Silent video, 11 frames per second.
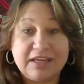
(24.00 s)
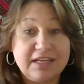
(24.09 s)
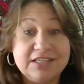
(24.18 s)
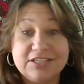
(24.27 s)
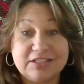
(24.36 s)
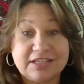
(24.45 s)

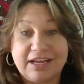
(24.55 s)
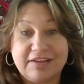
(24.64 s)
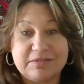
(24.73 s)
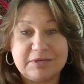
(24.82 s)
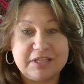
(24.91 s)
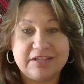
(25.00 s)
he's just gonna have
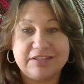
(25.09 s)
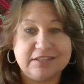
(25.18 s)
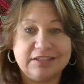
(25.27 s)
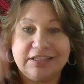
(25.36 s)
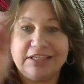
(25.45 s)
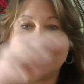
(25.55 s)
to be there
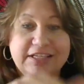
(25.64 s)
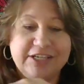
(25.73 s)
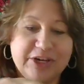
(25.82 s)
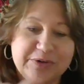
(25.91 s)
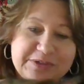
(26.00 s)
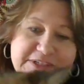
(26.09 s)
until he
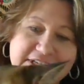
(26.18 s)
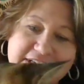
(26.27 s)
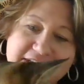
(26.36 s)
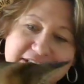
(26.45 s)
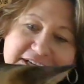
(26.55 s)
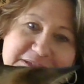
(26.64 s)
goes.
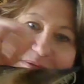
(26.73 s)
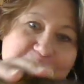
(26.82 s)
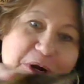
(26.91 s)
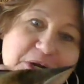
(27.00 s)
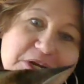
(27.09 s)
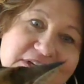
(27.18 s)
He likes to be
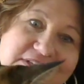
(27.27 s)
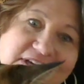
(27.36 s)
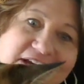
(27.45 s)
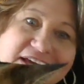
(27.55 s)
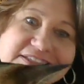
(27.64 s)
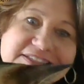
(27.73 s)
part of this, I
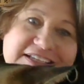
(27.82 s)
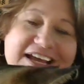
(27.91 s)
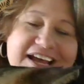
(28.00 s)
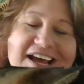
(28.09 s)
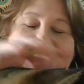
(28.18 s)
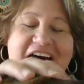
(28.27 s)
guess.
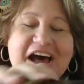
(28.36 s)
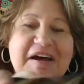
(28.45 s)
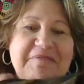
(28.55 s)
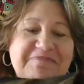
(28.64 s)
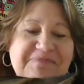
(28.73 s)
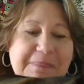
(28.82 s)

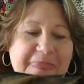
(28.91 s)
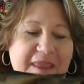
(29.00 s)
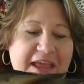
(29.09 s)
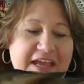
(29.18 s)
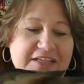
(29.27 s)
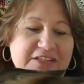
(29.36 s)
Um,
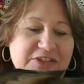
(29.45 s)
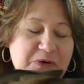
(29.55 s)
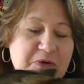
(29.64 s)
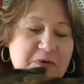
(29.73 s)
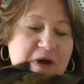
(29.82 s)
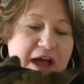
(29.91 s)

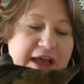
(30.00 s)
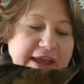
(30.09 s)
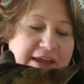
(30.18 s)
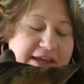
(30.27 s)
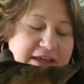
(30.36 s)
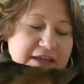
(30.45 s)
so
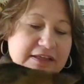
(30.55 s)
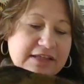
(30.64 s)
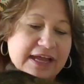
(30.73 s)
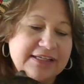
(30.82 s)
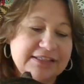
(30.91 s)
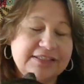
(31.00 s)
I
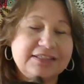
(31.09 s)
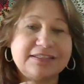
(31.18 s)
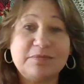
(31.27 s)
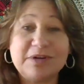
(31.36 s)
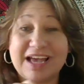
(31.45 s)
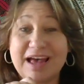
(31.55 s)
did see
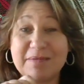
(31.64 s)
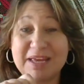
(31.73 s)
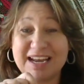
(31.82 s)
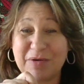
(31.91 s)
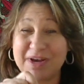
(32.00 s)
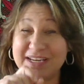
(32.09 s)
someone comment.
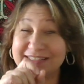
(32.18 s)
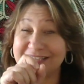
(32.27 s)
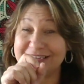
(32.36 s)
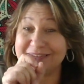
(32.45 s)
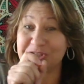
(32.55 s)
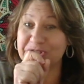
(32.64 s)
I want to say
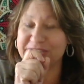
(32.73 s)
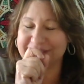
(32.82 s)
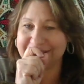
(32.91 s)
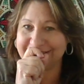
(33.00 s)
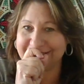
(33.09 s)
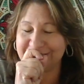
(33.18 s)
it was
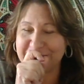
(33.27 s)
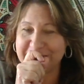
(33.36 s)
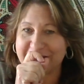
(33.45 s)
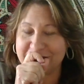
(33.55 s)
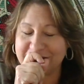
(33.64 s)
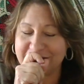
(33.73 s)
Christina
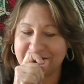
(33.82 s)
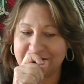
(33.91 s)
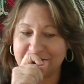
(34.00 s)
about